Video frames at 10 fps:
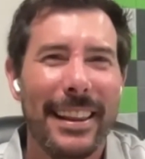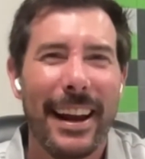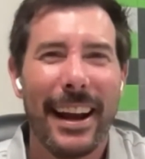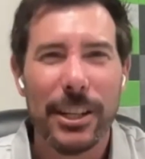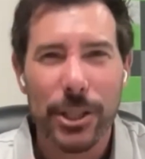
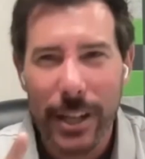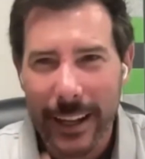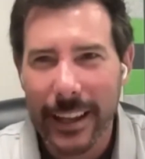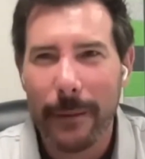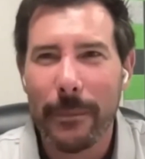that I
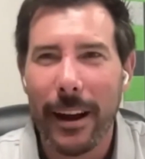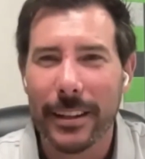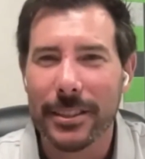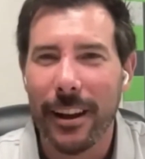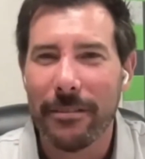checked that
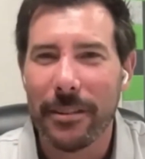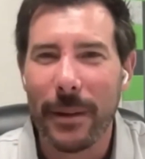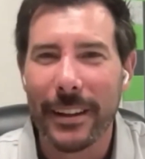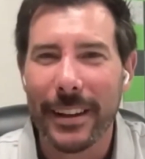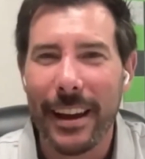box off in
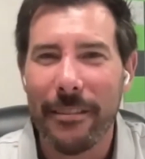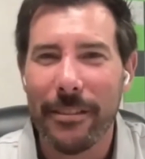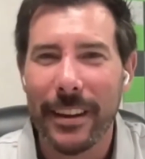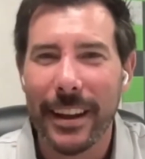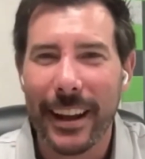my life.
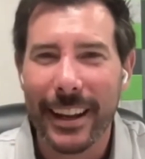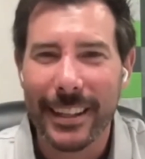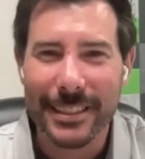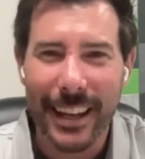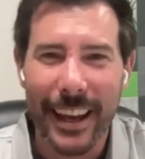And I
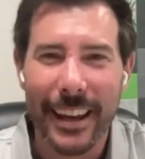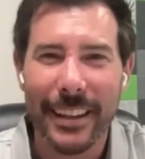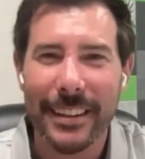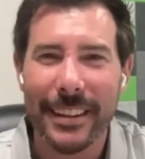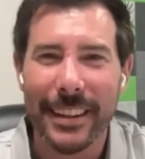can
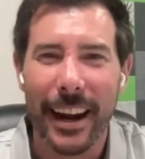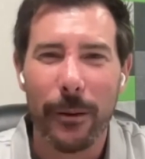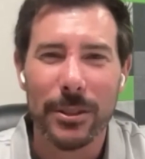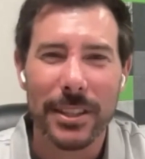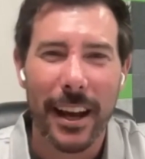say that I
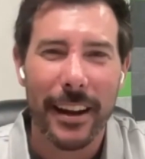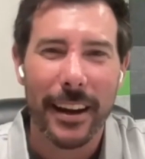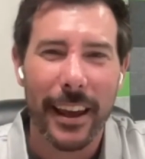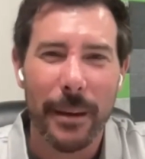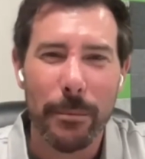was not
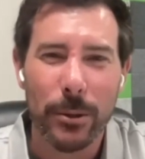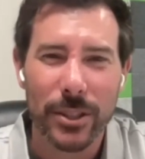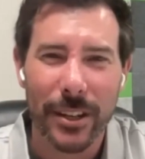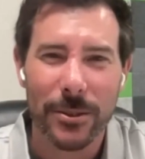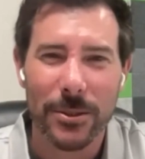a
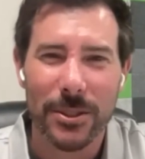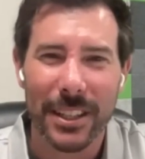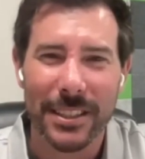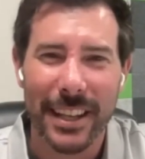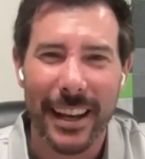musical
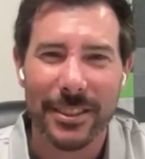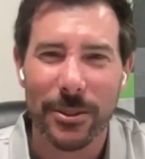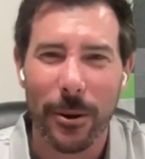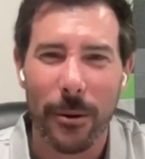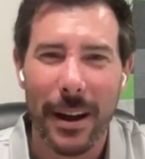success
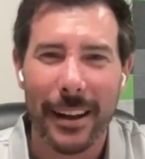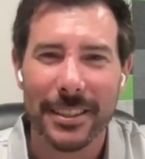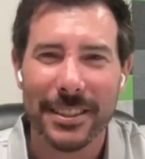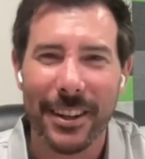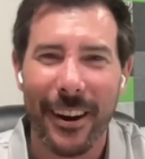or a rock
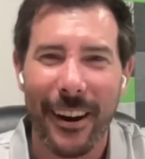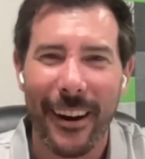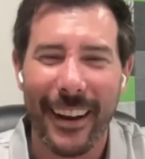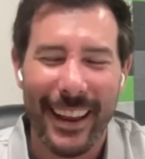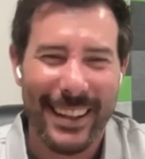star.